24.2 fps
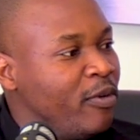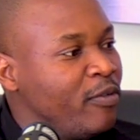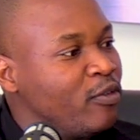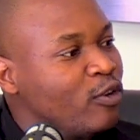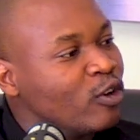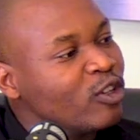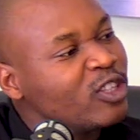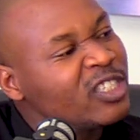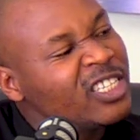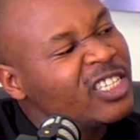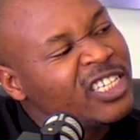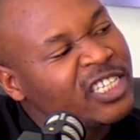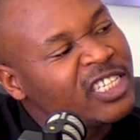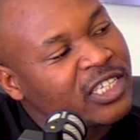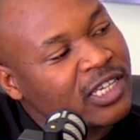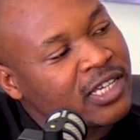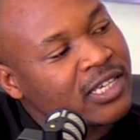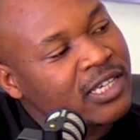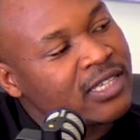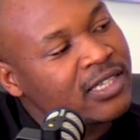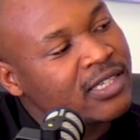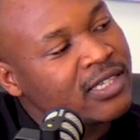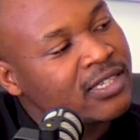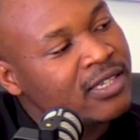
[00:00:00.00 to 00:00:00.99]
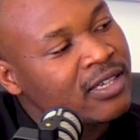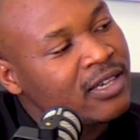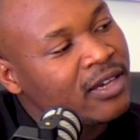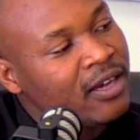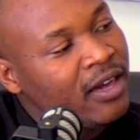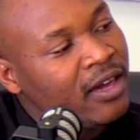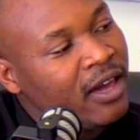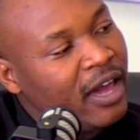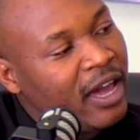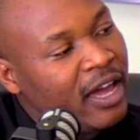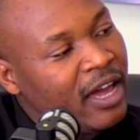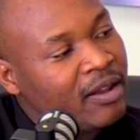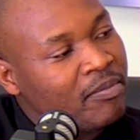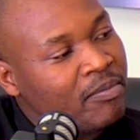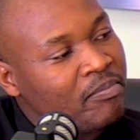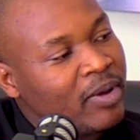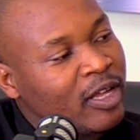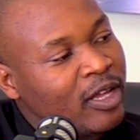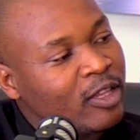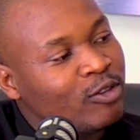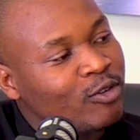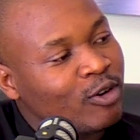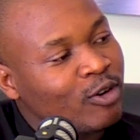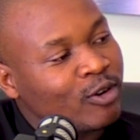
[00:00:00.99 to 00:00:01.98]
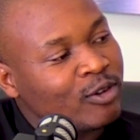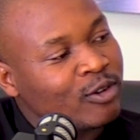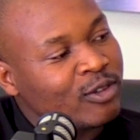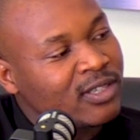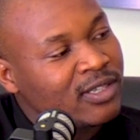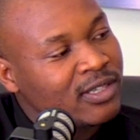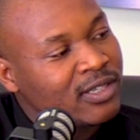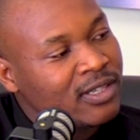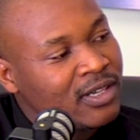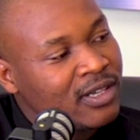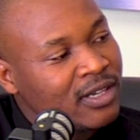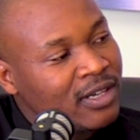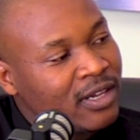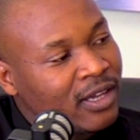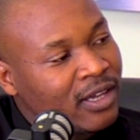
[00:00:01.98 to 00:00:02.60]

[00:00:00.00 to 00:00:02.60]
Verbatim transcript: of your teachers and mentors. Yeah.